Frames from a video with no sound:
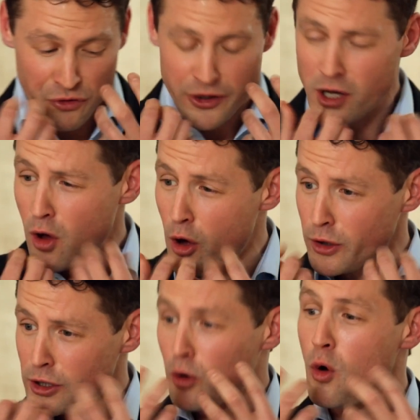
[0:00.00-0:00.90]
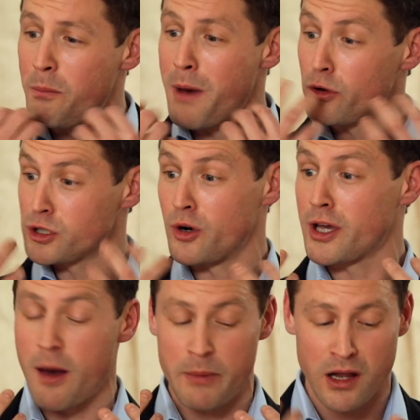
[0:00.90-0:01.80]
feel your whole mouth sort of
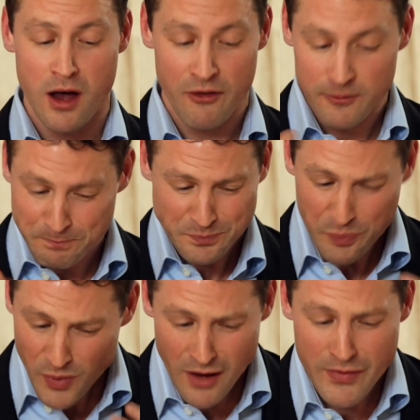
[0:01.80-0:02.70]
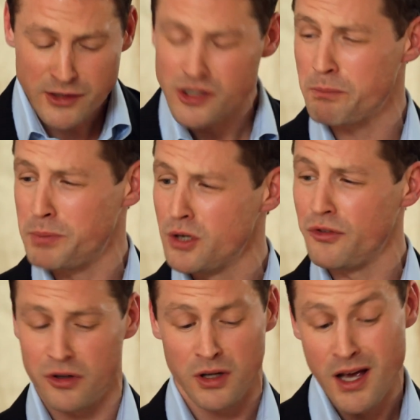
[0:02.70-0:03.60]
coming alive. And that's the
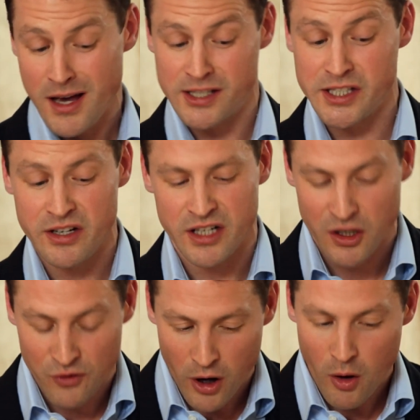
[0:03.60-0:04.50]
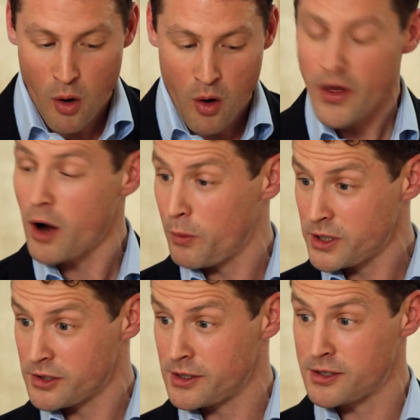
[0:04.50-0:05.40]
beautiful acidity. You've got all that
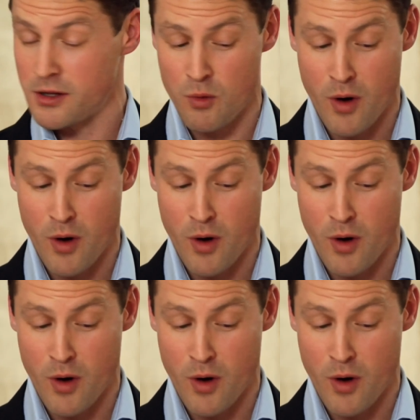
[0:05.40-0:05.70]
richness in the